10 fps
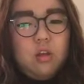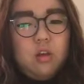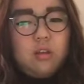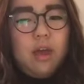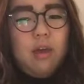
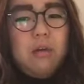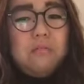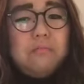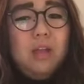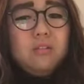Okay,
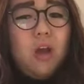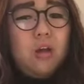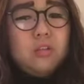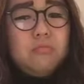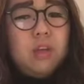that's
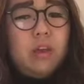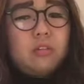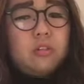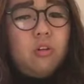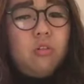awesome.
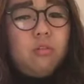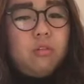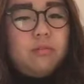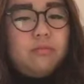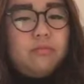It so.
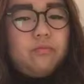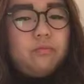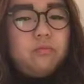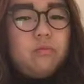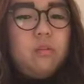
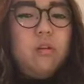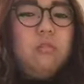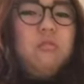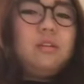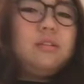
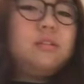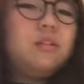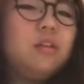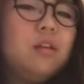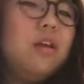Oh, that's
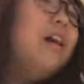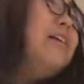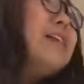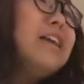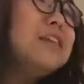
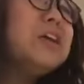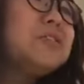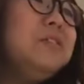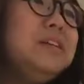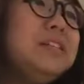
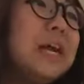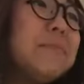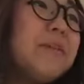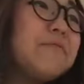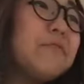crazy, I
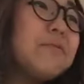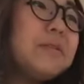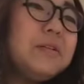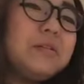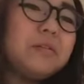bet for
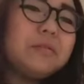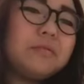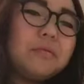real.